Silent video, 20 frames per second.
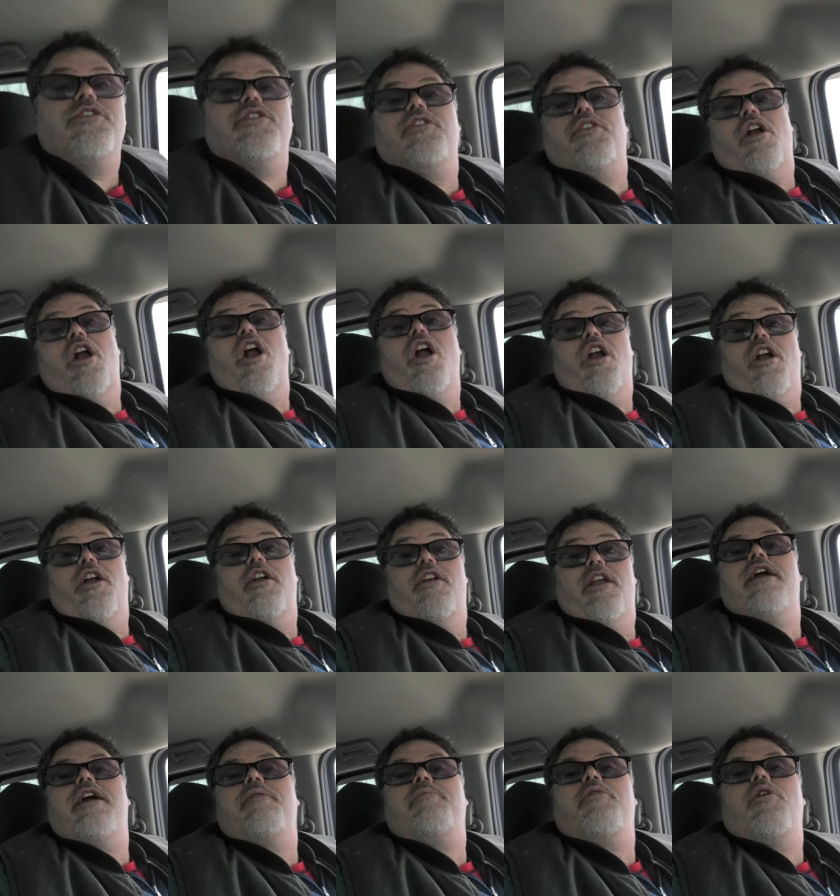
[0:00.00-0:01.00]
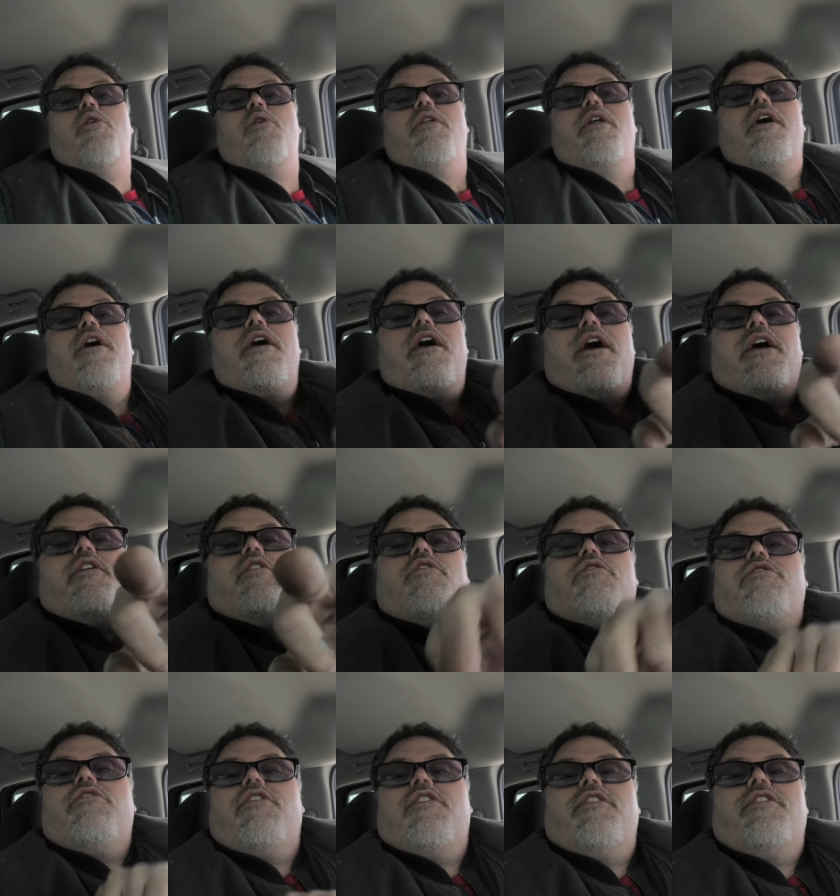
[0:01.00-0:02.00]
Sure are. I got them going. I
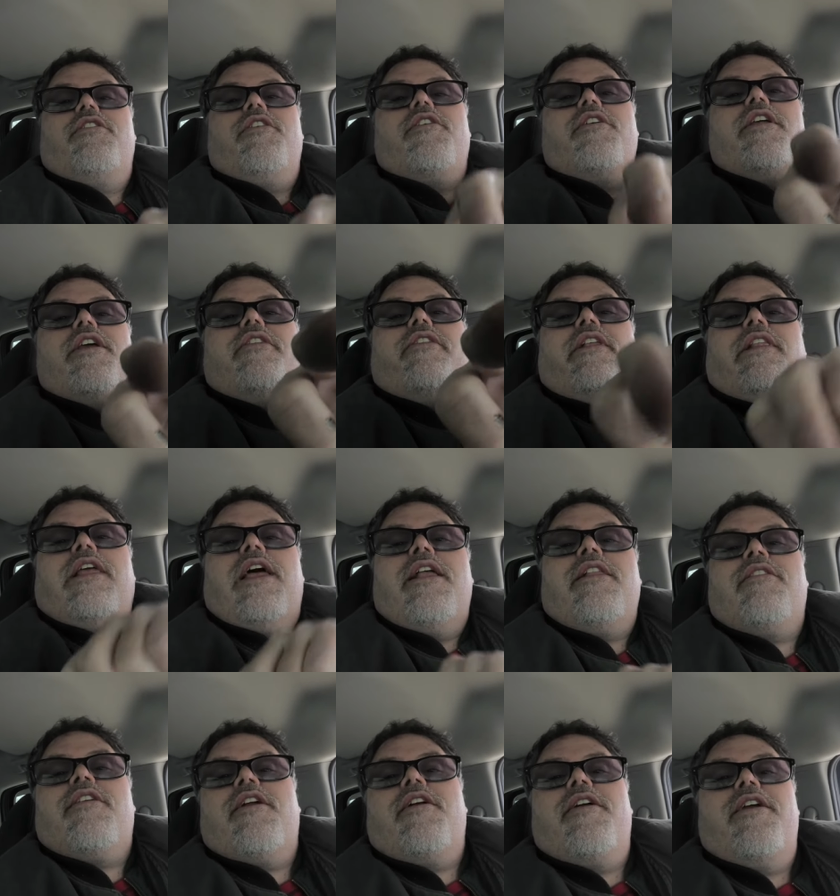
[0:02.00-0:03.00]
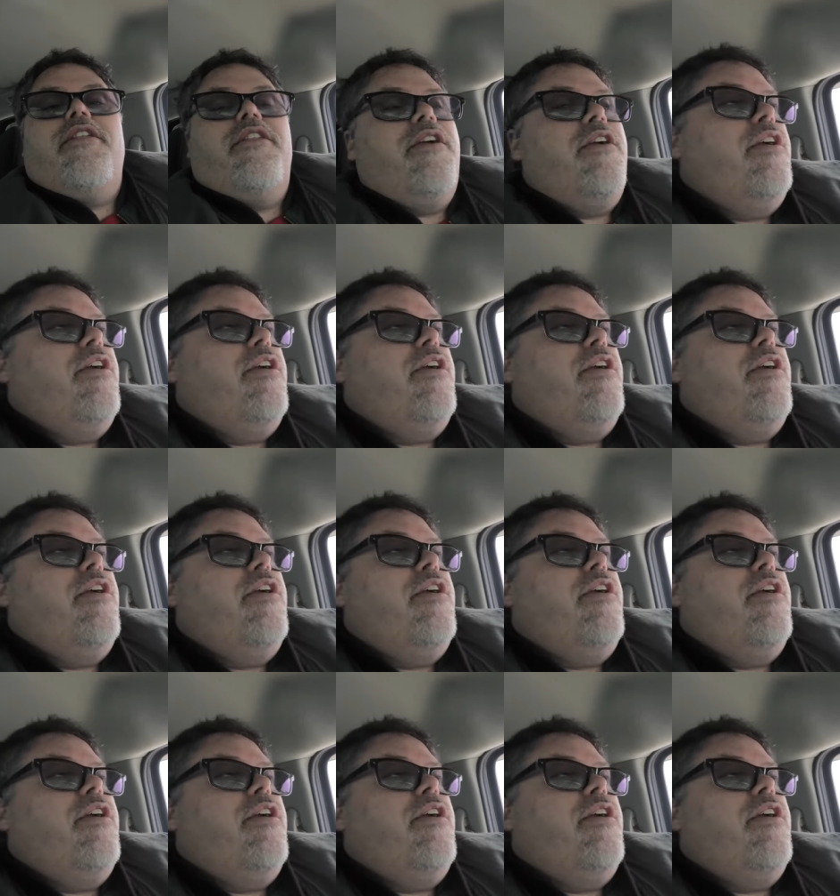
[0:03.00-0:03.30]
notice you're dirty in the lens area